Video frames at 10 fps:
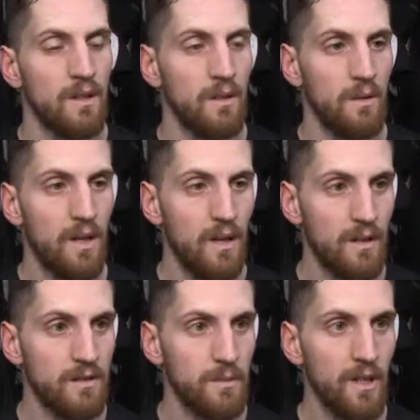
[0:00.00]
Well,
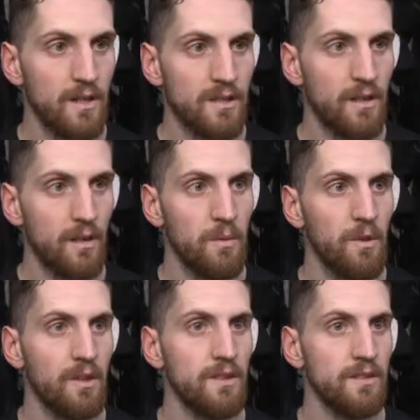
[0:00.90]
to be honest, I thought we
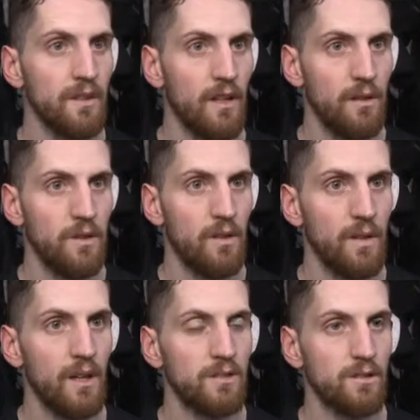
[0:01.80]
played a decent game. You know, we
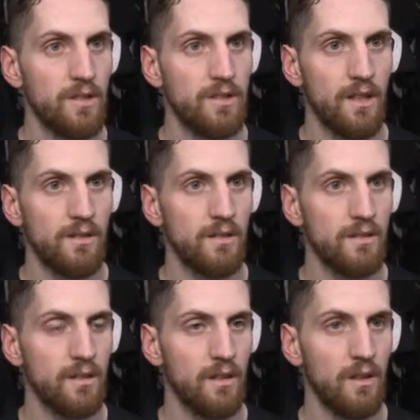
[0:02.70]
had scoring
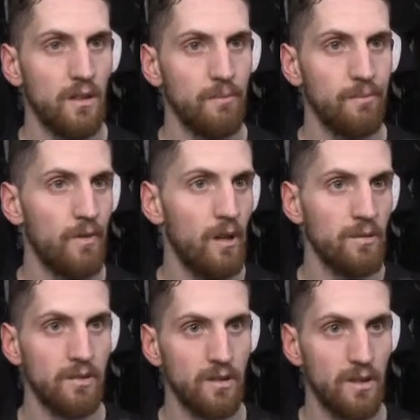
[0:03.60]
chances.
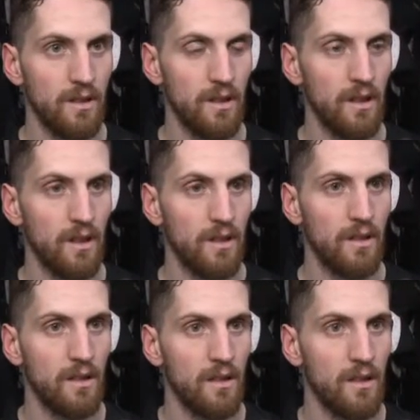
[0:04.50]
Obviously,
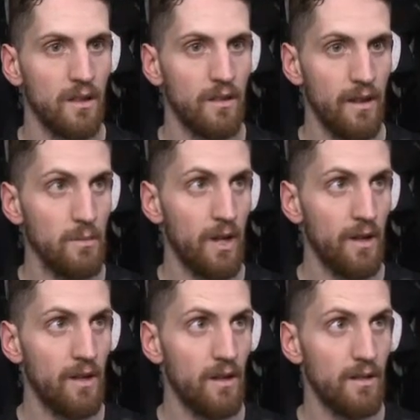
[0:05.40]
they
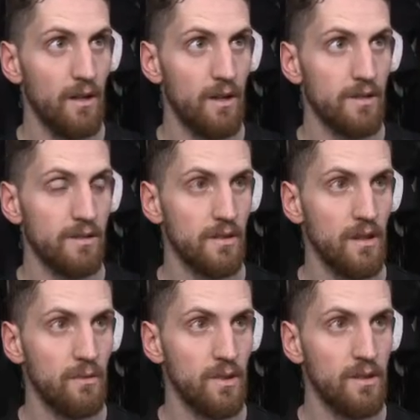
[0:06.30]
buried on theirs,
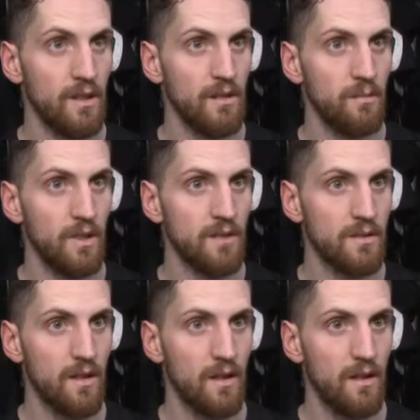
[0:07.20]
and we didn't, but
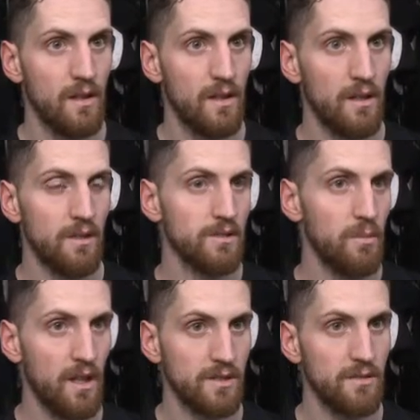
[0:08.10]
there's some
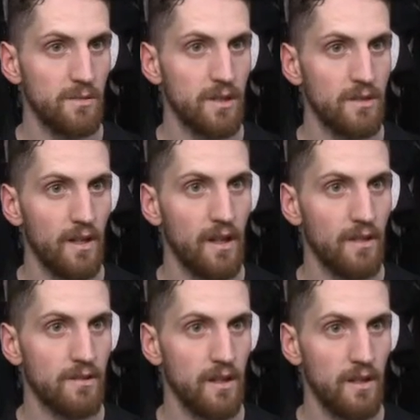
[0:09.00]
positives we can take out of
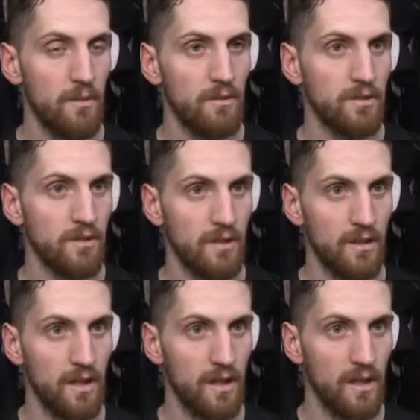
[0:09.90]
this game. Obviously,
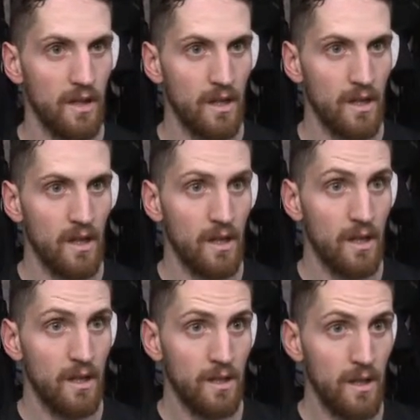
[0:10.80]

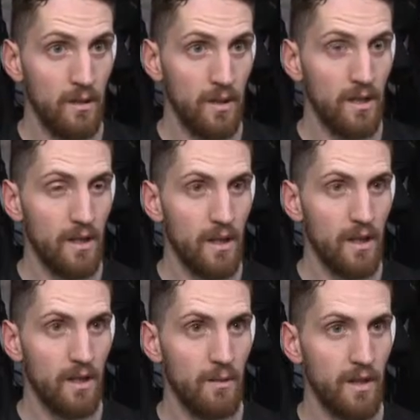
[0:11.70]
you know, we
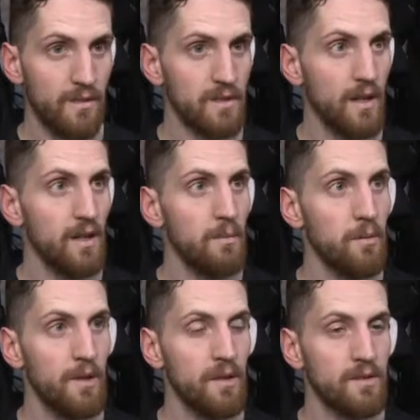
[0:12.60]
have to tighten up a
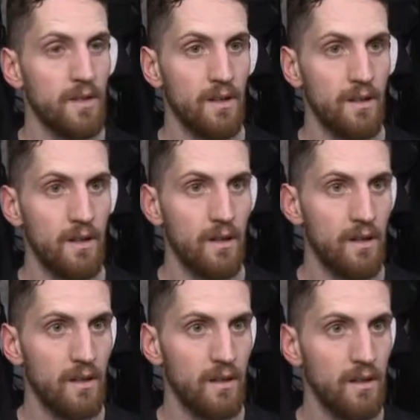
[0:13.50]
bit and,
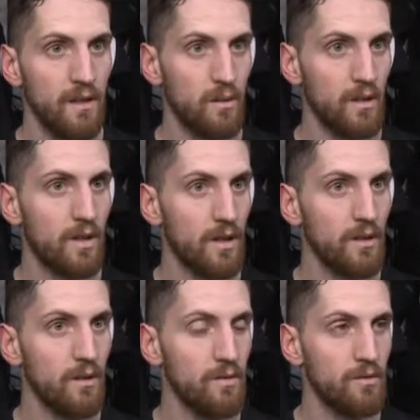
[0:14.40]
you know, work harder
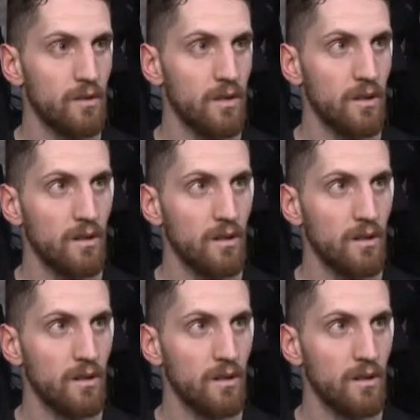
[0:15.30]
going forward.